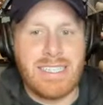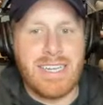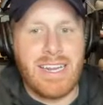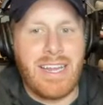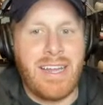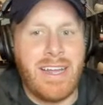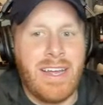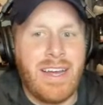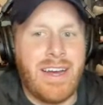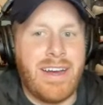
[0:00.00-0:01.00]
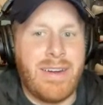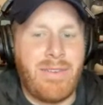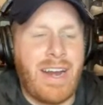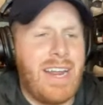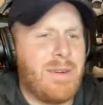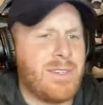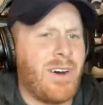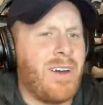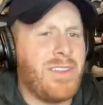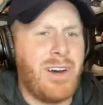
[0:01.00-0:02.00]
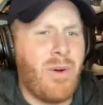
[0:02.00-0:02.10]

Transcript: to the city. Right, he was on the